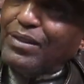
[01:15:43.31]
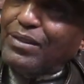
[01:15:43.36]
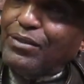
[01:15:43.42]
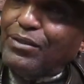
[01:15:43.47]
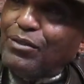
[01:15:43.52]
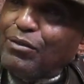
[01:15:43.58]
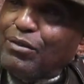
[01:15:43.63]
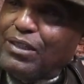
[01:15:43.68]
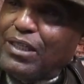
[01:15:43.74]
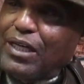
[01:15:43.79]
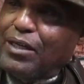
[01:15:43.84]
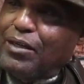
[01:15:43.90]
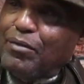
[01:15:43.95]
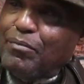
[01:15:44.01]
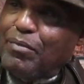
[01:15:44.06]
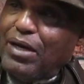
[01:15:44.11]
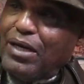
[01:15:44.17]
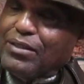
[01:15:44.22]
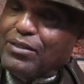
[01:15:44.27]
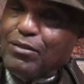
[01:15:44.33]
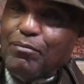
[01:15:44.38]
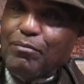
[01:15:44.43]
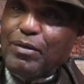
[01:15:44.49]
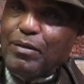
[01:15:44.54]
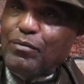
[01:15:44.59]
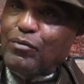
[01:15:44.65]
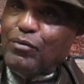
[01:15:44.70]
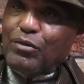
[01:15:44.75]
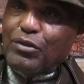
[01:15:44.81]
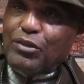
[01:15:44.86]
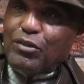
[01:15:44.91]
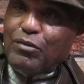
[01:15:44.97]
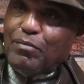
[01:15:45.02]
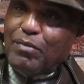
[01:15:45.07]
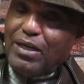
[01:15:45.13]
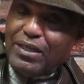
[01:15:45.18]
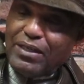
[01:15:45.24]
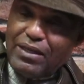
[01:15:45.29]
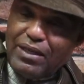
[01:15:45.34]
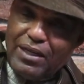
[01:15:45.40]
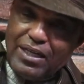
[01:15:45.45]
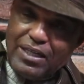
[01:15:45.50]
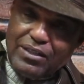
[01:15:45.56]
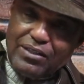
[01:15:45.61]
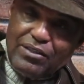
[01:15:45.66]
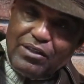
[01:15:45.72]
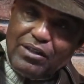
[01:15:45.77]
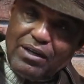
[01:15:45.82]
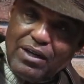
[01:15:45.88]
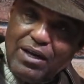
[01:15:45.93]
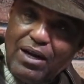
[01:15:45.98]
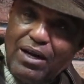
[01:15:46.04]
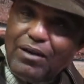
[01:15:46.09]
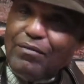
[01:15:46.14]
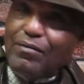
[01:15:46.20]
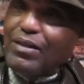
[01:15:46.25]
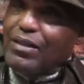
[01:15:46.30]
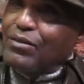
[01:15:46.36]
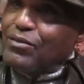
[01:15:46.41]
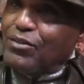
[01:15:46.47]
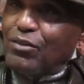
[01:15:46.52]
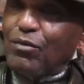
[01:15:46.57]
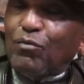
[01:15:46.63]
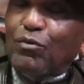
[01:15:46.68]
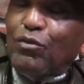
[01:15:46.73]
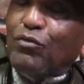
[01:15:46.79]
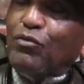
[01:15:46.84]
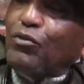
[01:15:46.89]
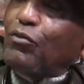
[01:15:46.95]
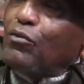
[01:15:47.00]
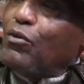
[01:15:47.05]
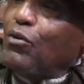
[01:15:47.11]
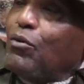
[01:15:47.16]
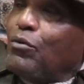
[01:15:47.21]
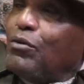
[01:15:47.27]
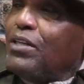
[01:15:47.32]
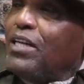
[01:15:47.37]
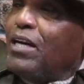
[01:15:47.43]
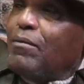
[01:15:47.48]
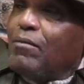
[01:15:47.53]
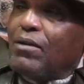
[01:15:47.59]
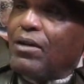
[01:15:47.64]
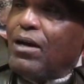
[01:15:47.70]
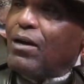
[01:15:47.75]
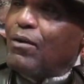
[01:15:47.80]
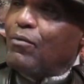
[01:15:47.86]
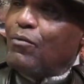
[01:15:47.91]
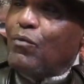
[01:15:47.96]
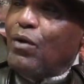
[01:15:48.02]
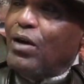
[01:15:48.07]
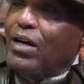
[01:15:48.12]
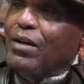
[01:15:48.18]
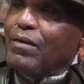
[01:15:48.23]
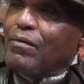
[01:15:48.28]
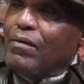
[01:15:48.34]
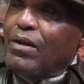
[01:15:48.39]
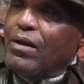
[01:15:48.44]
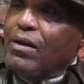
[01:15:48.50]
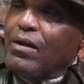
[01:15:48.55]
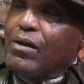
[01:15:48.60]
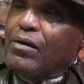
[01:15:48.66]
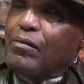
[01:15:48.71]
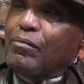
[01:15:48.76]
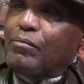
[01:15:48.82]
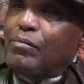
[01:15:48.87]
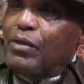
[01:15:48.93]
You know, taking it back. Some people want to turn back the hands of the clock. Some want to throw the whole damn clock away. Mm-hmm.